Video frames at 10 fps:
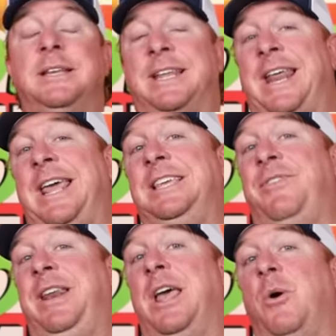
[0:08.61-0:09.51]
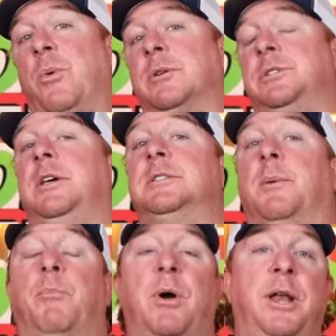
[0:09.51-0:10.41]
Today's video, we're gonna show you
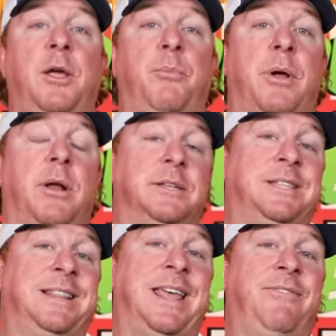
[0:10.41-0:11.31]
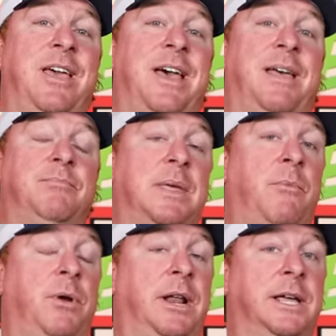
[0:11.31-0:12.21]
some brand new products that they've got.
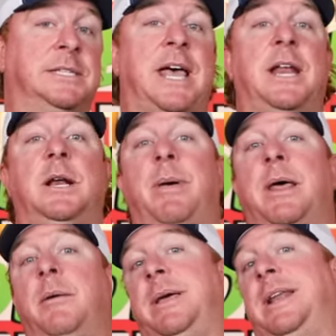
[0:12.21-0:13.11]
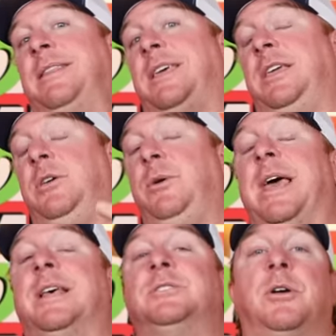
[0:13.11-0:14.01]
I'm really excited about them and I think you
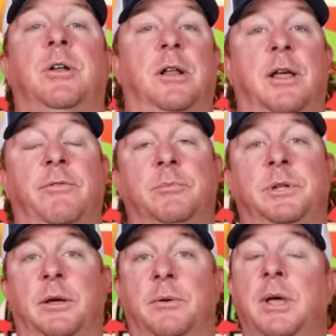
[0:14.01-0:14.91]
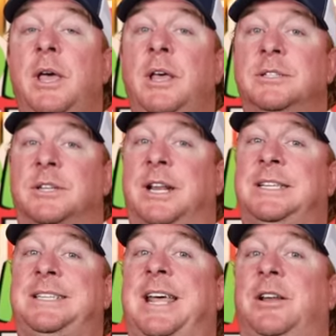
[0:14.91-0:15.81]
guys are gonna love them too. So
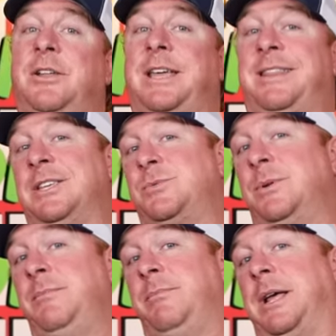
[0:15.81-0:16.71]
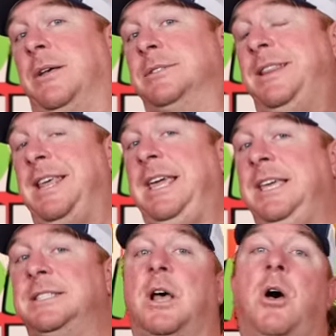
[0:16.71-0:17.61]
let's take a look at this one because
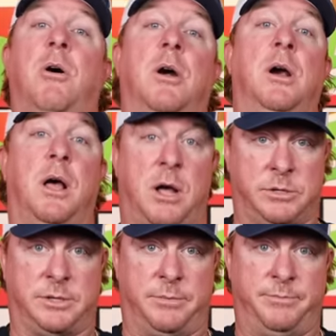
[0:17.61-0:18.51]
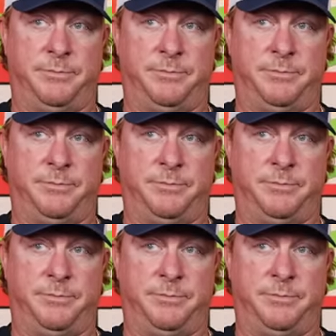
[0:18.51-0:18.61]
these are awesome.